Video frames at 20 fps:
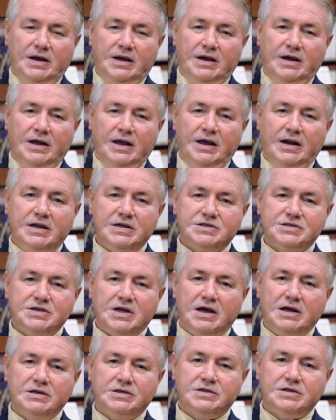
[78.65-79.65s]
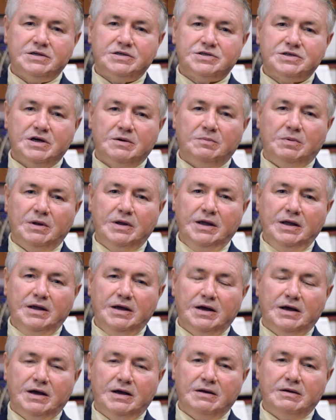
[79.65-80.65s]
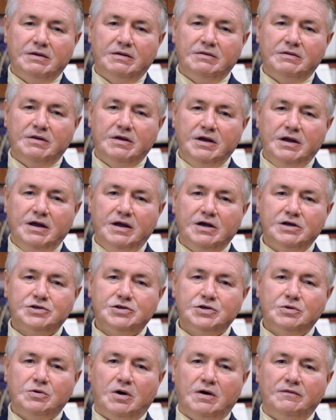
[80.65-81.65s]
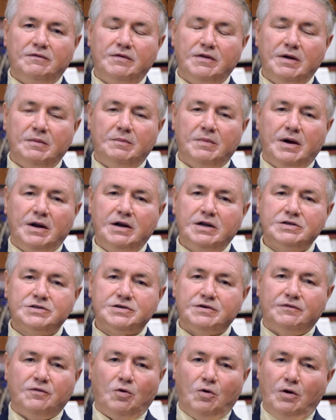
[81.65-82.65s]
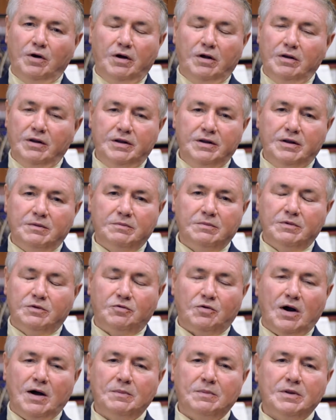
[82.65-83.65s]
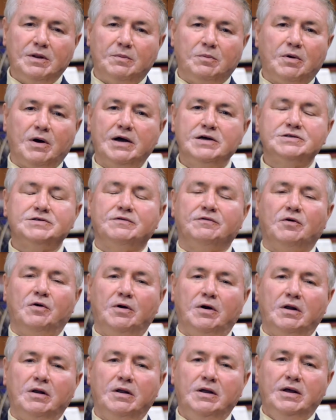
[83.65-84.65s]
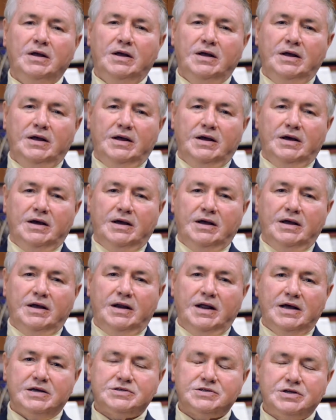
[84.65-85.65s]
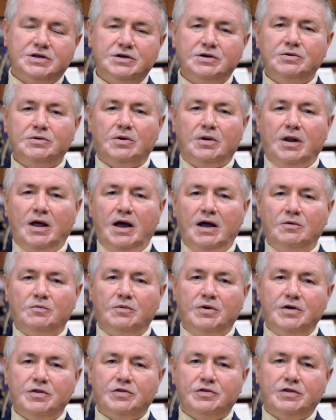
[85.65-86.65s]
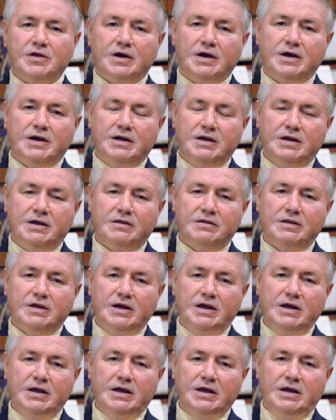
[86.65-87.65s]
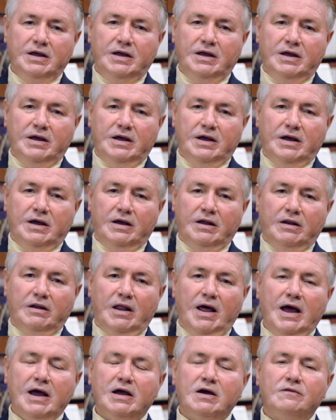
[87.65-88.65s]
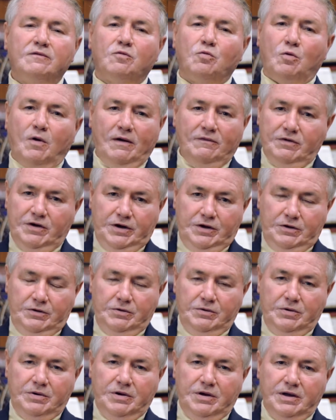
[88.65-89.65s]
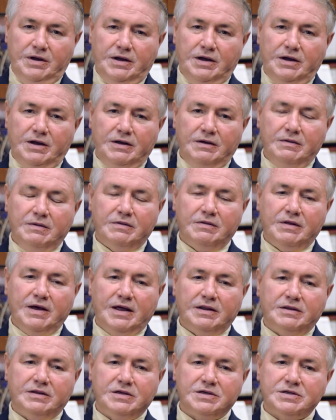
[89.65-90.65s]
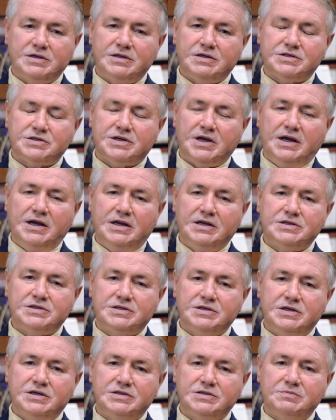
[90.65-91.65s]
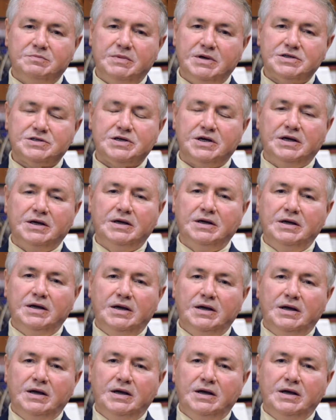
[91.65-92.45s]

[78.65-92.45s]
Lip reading: And it's not simply the issue of the abundance of oil and the drop in the price of oil. It has to do a lot with the lack of revenue that the state is missing,